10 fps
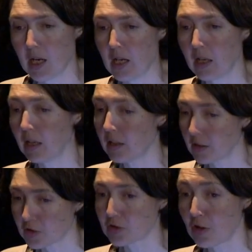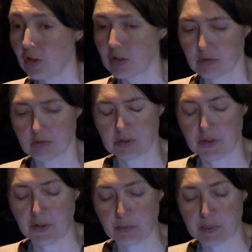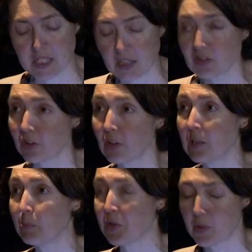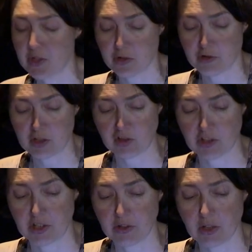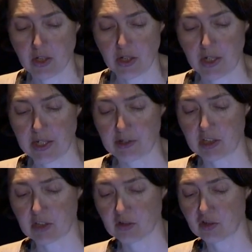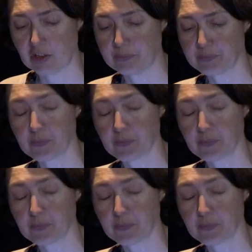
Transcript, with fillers: uh, strong you know, potential link between nutrition and, and agriculture.